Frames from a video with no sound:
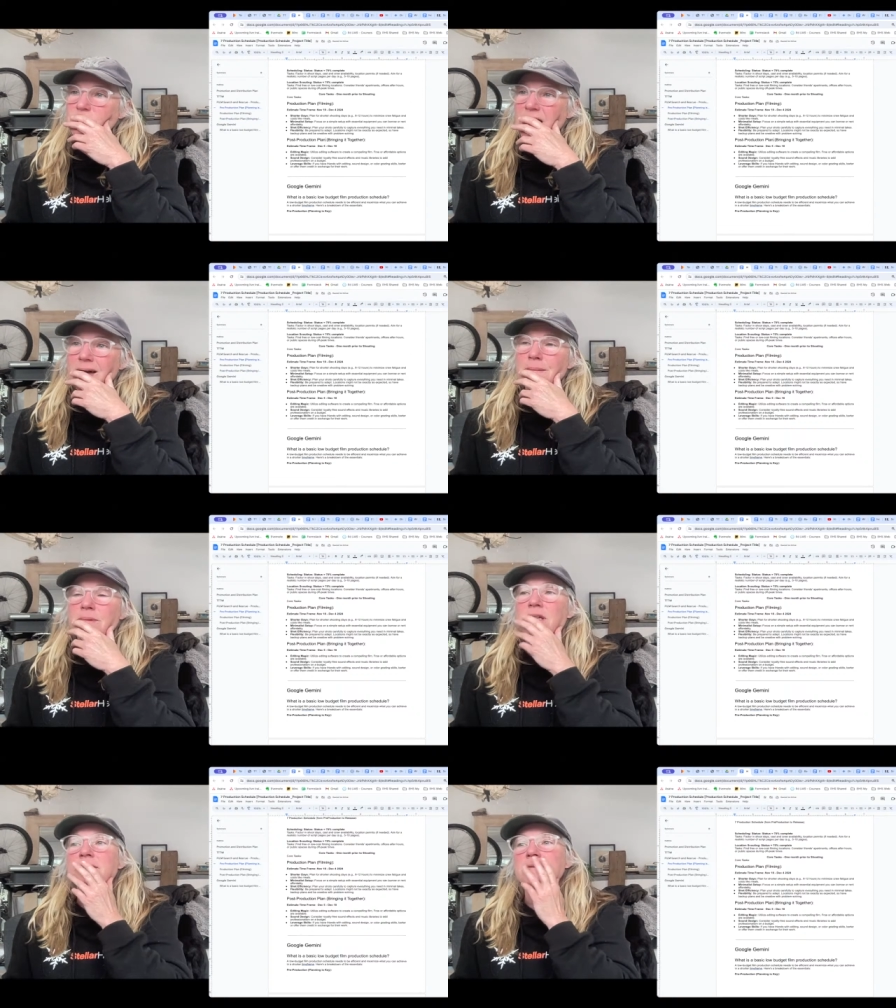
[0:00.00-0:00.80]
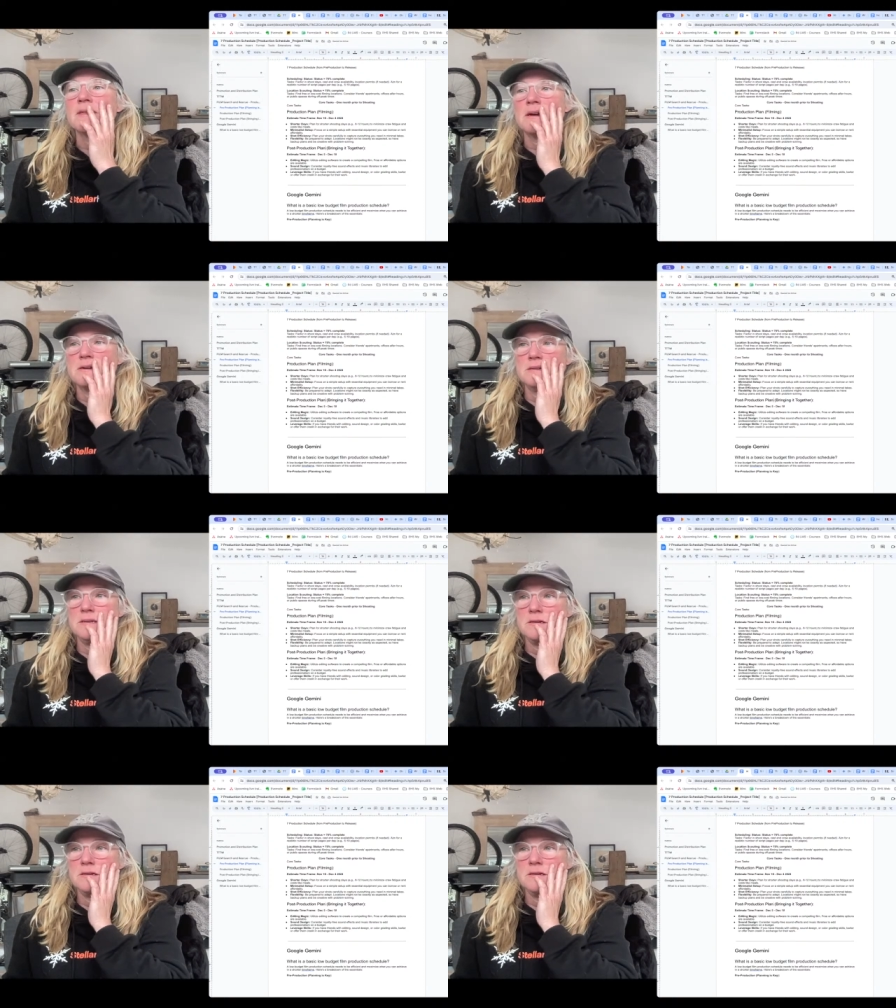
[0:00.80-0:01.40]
Yeah, I'm pretty good with that.